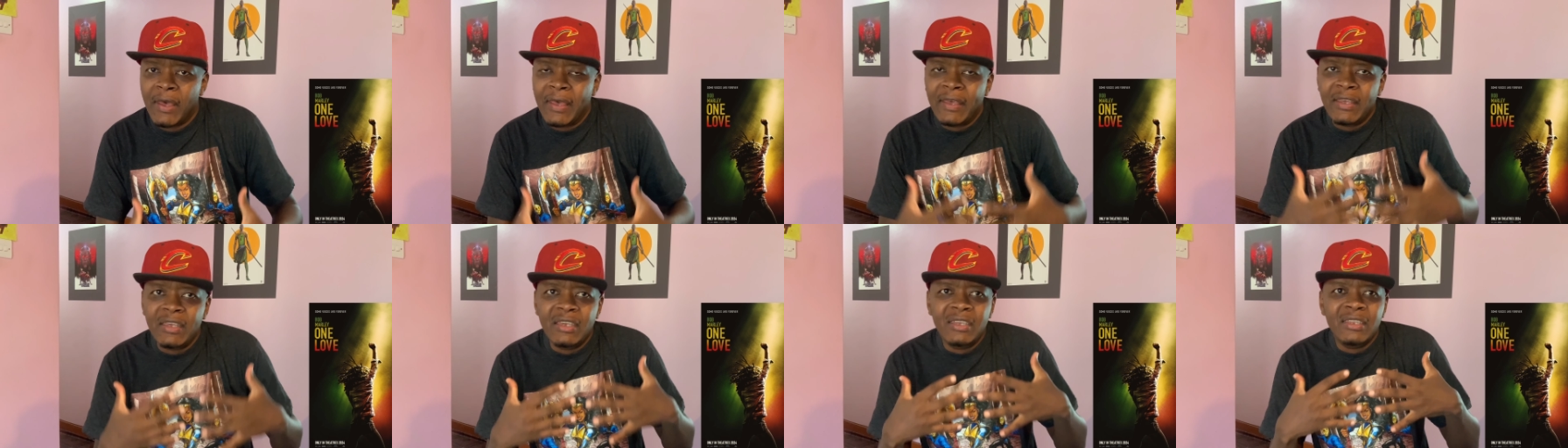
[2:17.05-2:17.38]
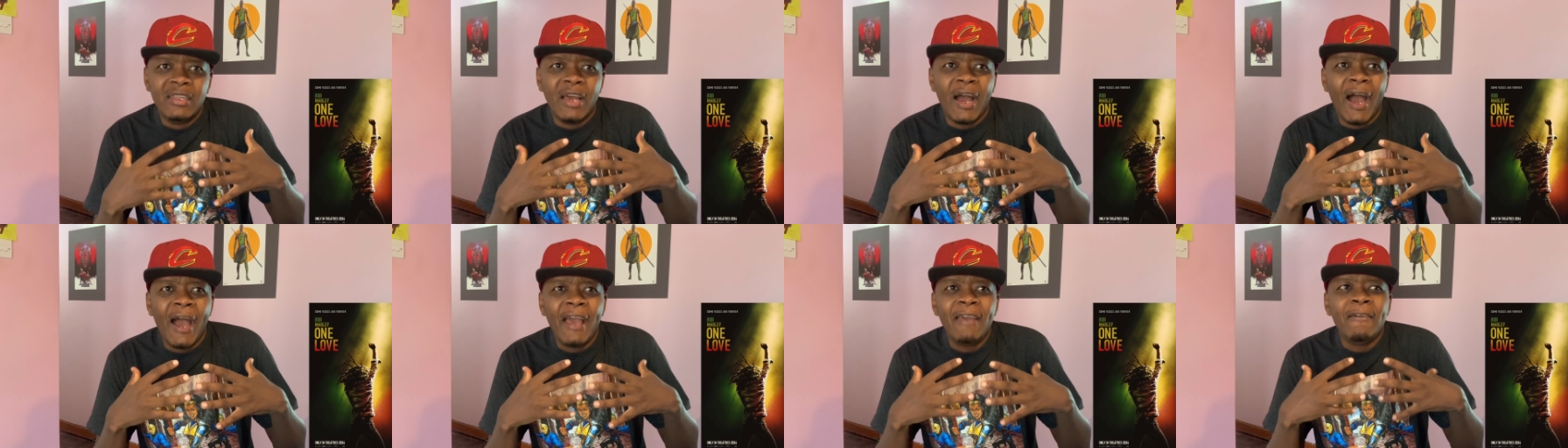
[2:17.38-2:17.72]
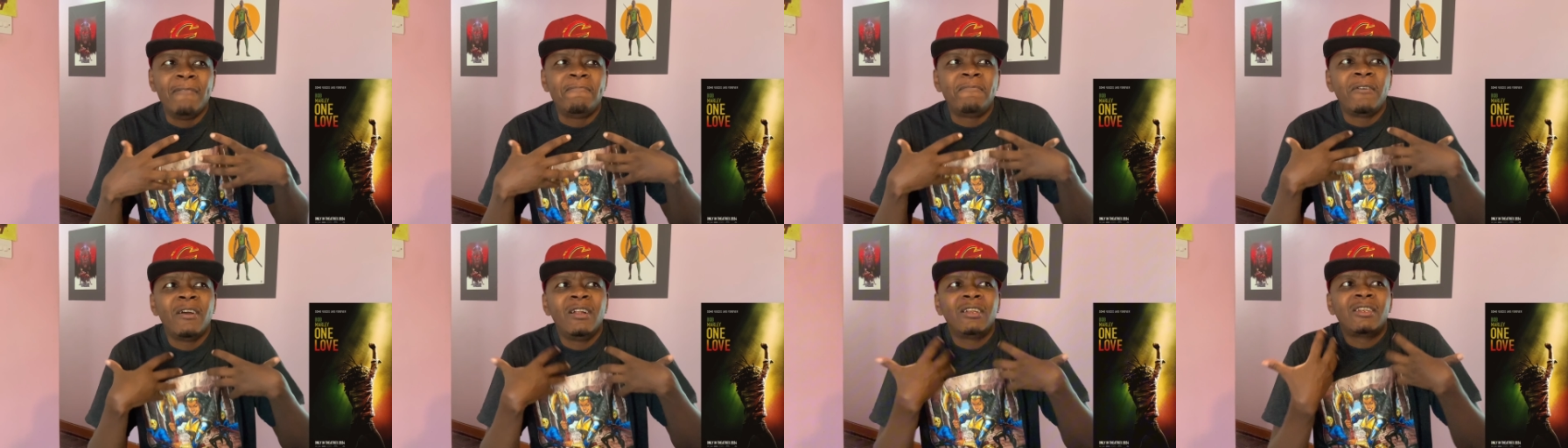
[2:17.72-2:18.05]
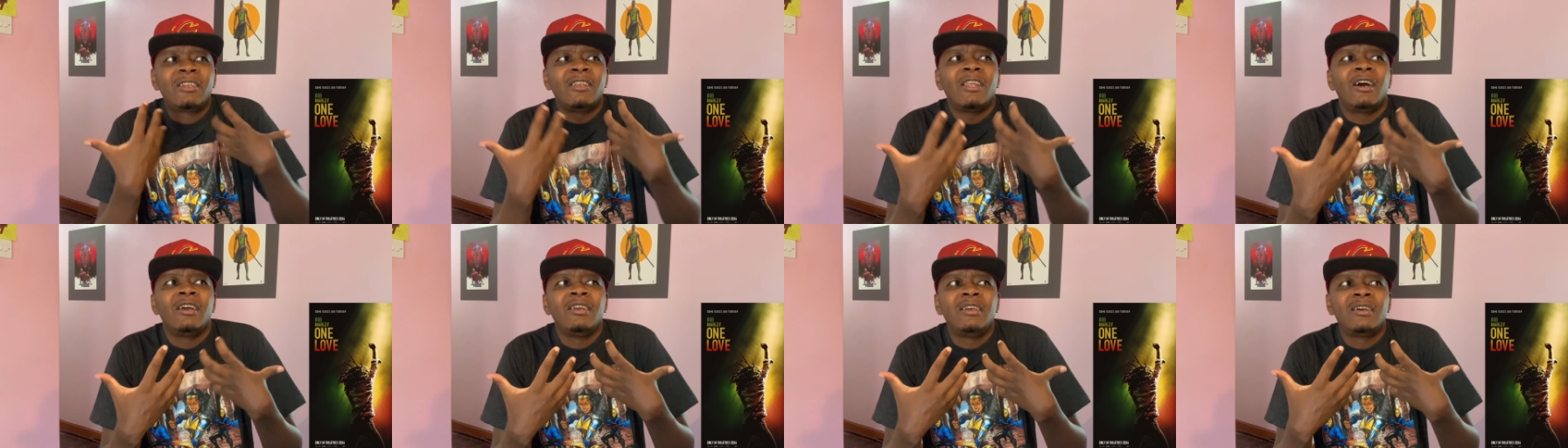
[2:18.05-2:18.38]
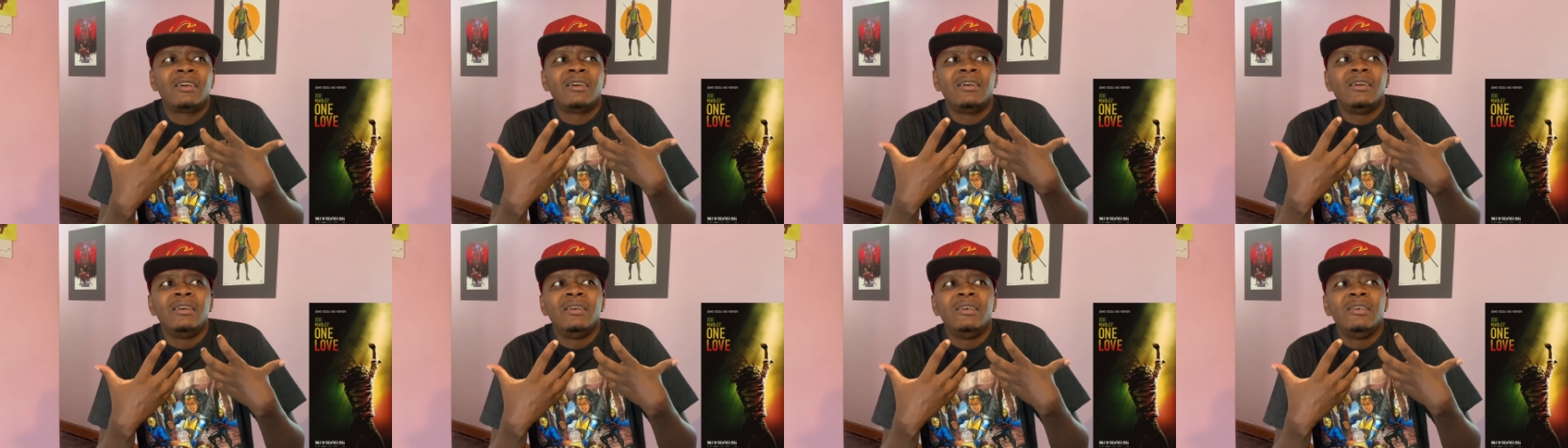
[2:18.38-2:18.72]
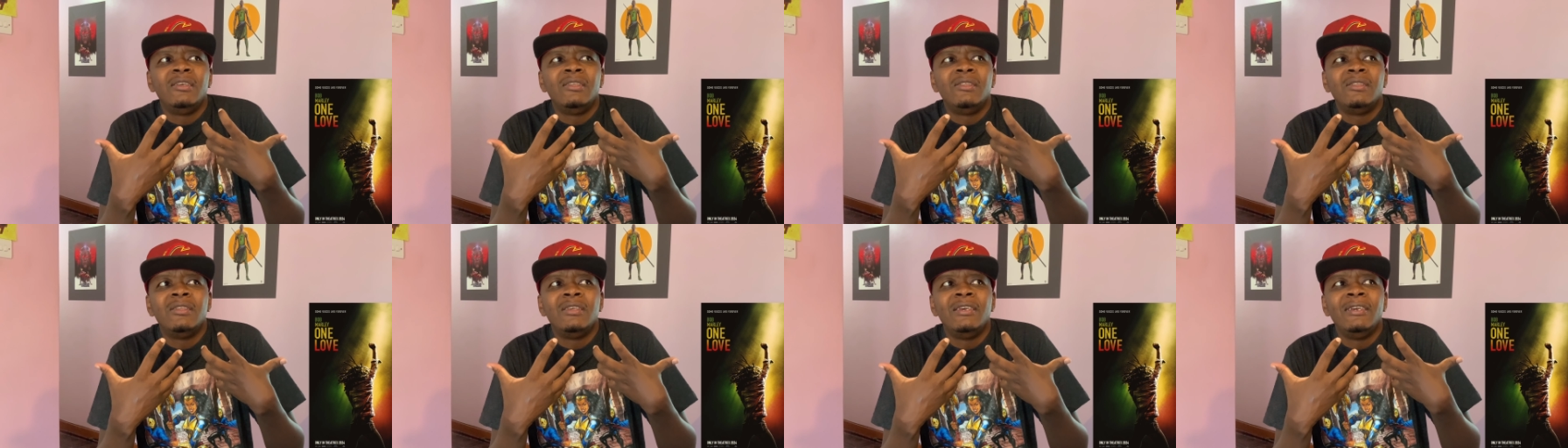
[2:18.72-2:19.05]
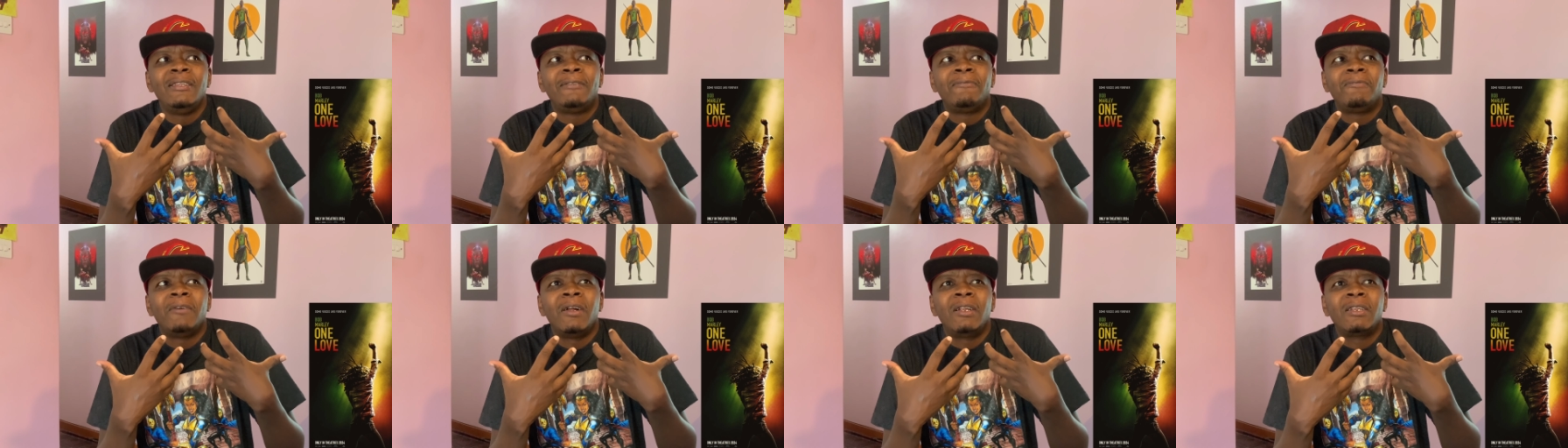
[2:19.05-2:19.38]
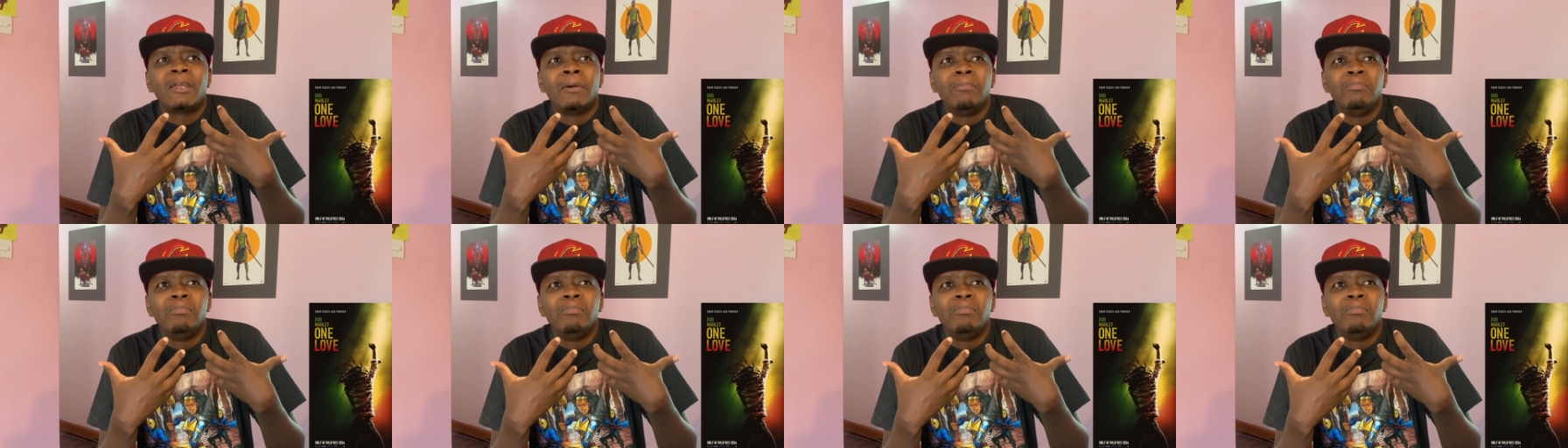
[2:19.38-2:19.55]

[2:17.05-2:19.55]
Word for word: it, it, I felt like it felt